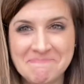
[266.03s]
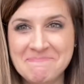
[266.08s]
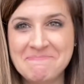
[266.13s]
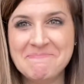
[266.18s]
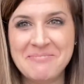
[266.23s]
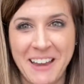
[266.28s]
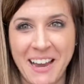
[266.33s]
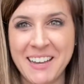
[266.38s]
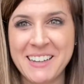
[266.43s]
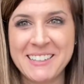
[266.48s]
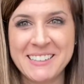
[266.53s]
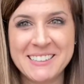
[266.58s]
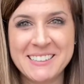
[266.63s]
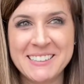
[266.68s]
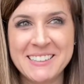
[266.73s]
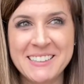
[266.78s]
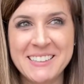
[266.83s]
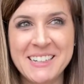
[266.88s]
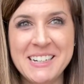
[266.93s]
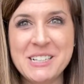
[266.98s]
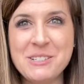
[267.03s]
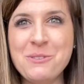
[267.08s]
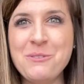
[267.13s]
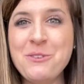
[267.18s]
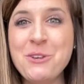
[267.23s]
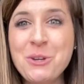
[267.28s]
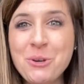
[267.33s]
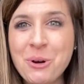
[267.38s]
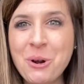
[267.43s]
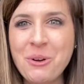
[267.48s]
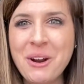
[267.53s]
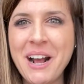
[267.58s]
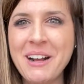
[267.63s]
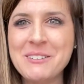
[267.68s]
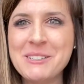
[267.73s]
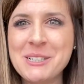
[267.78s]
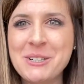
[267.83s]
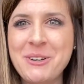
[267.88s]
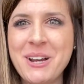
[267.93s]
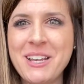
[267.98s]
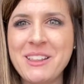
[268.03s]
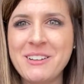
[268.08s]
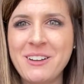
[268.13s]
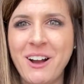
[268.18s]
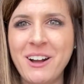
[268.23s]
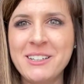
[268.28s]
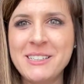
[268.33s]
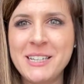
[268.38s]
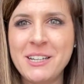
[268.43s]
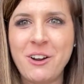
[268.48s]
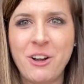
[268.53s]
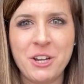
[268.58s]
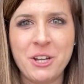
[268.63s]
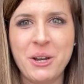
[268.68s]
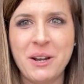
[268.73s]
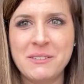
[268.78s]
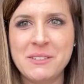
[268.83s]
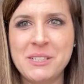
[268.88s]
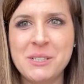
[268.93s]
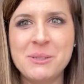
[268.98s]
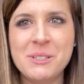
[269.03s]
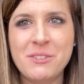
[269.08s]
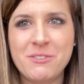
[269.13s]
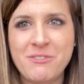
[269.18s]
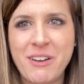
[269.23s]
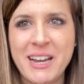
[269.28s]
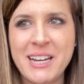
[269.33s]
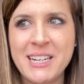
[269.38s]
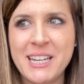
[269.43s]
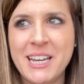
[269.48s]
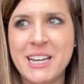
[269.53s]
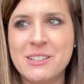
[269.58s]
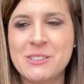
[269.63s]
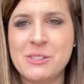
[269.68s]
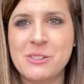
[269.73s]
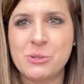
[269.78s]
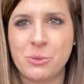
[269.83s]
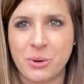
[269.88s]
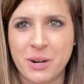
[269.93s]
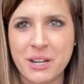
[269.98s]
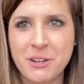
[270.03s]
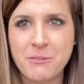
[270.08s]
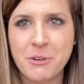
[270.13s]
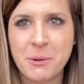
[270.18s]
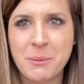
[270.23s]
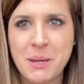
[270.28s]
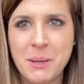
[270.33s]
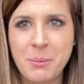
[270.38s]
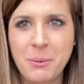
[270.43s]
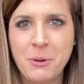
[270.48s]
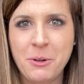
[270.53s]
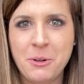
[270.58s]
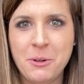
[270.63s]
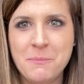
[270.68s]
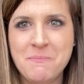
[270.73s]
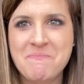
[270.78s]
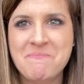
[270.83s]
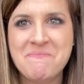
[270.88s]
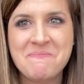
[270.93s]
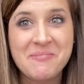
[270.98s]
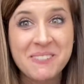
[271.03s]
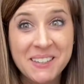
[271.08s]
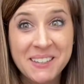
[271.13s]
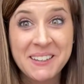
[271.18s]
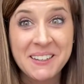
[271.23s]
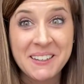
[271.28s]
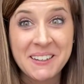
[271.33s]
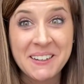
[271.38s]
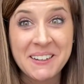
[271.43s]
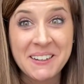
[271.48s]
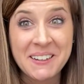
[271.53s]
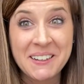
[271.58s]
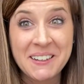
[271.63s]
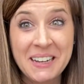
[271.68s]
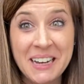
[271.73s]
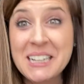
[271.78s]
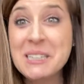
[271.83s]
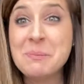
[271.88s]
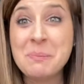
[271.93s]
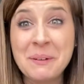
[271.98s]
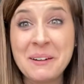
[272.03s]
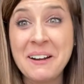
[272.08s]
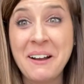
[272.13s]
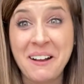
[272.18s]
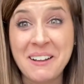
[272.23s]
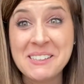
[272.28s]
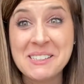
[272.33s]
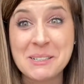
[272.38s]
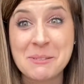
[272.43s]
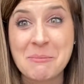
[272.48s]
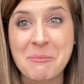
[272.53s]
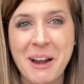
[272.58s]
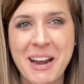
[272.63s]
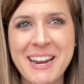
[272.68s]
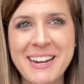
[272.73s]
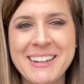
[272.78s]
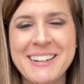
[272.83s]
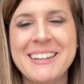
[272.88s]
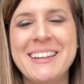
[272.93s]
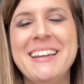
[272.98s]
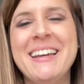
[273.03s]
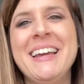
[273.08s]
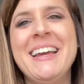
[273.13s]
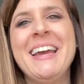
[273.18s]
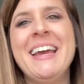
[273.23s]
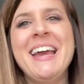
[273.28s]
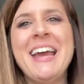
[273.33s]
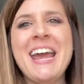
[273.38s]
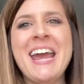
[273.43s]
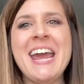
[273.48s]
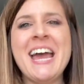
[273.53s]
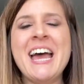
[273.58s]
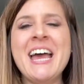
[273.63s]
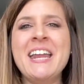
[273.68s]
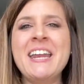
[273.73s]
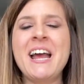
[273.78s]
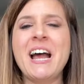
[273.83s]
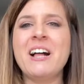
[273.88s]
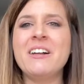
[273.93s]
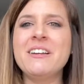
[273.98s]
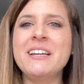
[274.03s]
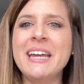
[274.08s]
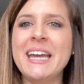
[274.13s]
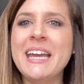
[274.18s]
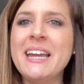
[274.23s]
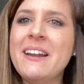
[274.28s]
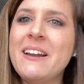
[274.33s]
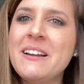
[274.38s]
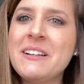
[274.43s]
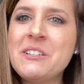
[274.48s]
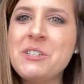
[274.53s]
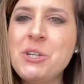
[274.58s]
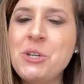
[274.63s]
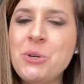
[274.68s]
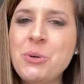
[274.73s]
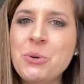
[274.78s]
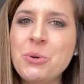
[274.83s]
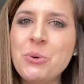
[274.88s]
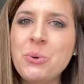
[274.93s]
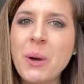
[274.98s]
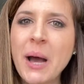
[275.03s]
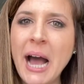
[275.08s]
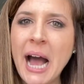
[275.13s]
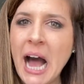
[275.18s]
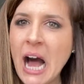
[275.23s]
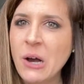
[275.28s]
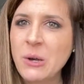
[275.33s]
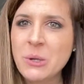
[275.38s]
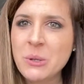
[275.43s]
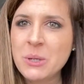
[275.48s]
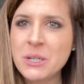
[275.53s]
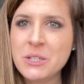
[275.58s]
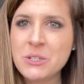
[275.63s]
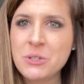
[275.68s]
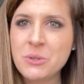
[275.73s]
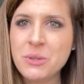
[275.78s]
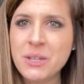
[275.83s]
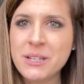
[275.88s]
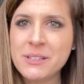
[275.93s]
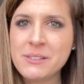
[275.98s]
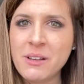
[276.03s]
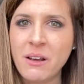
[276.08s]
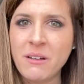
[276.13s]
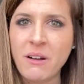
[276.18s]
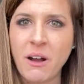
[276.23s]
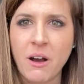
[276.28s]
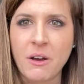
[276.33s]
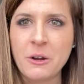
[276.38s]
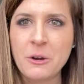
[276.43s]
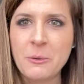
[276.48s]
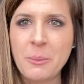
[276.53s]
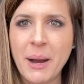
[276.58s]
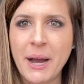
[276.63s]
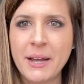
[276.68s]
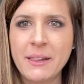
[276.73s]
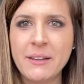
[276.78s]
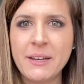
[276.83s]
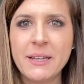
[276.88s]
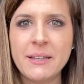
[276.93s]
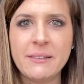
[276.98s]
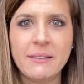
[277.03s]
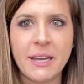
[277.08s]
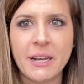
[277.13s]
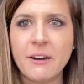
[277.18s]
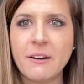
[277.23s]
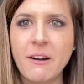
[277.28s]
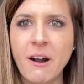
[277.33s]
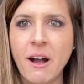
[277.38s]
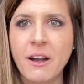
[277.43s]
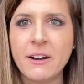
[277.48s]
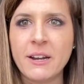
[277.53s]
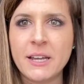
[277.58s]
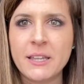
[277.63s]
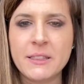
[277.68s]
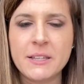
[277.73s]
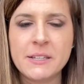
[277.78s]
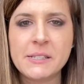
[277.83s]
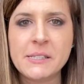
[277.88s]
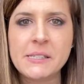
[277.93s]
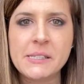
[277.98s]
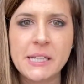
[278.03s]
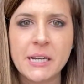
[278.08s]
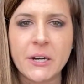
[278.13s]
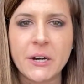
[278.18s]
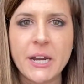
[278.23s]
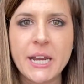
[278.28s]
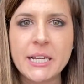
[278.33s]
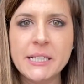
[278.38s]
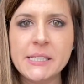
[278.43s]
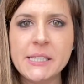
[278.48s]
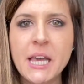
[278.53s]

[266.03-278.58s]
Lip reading: Yeah. So if you don't have to create the content, all you have to do is find it and sort it for people. That's pretty awesome, right? And I'll get to how you can do this on autopilot later on in this series.